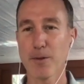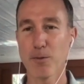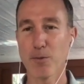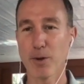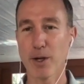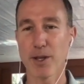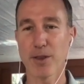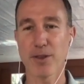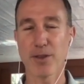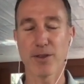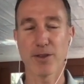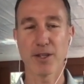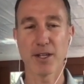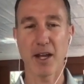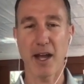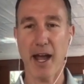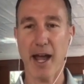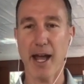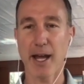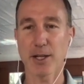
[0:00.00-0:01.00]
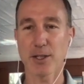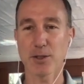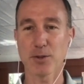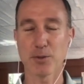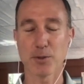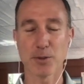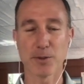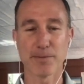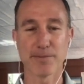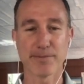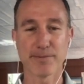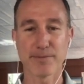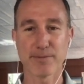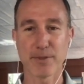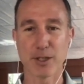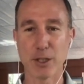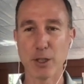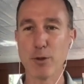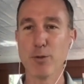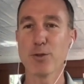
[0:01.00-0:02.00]
with the actual
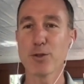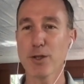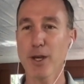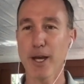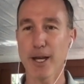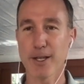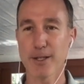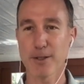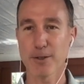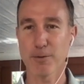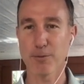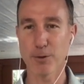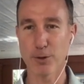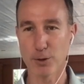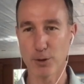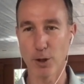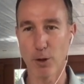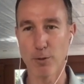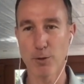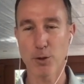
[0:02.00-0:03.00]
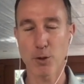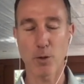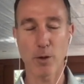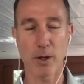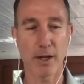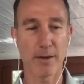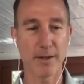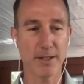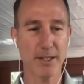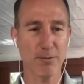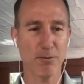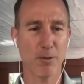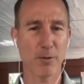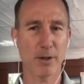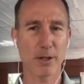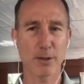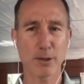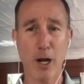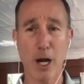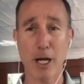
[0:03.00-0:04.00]
use case for Dogecoin. This is what we're
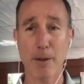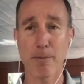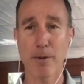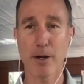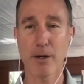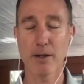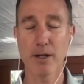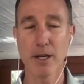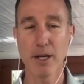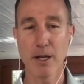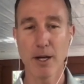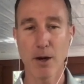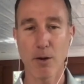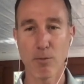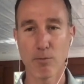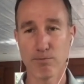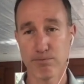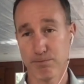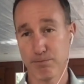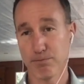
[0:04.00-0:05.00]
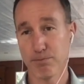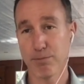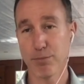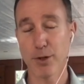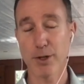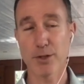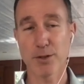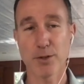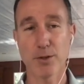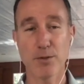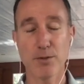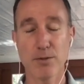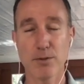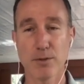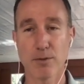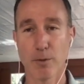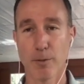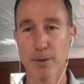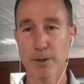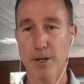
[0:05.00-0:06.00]
going to talk about pretty soon
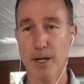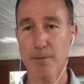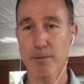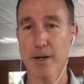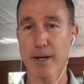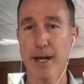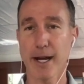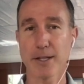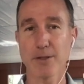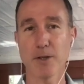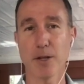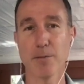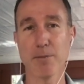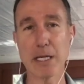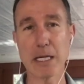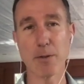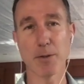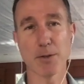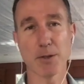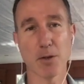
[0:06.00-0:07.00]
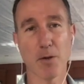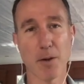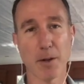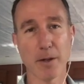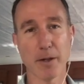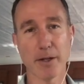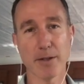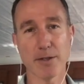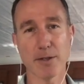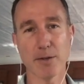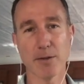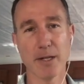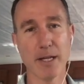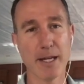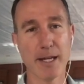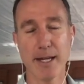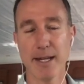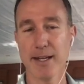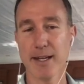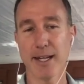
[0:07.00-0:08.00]
when we talk about XRP and what's going on. So
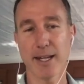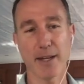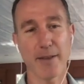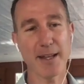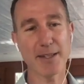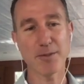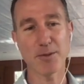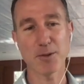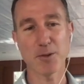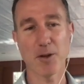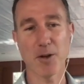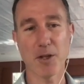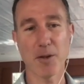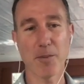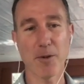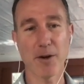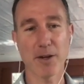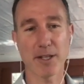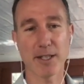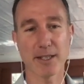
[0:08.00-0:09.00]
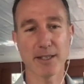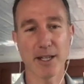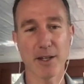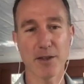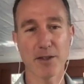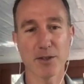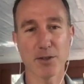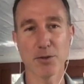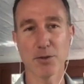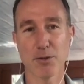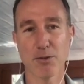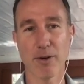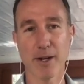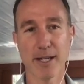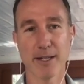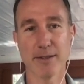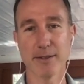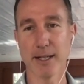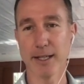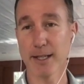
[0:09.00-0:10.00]
anyhow, that's what's going on in the market. Nothing too
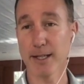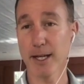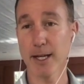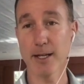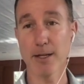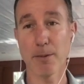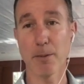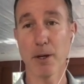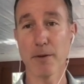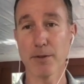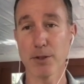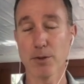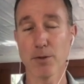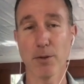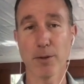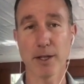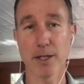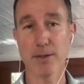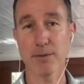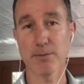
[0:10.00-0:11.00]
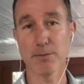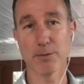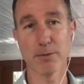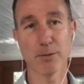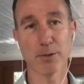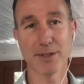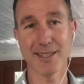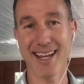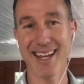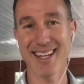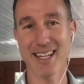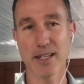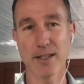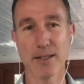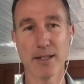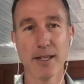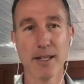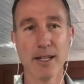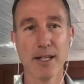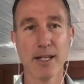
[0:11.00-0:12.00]
great. Again, above $1 trillion, we'll take
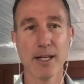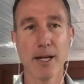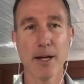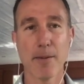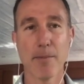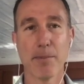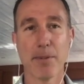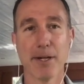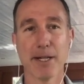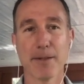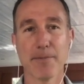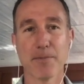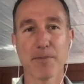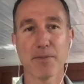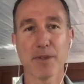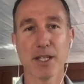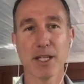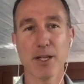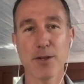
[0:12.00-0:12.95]
it. But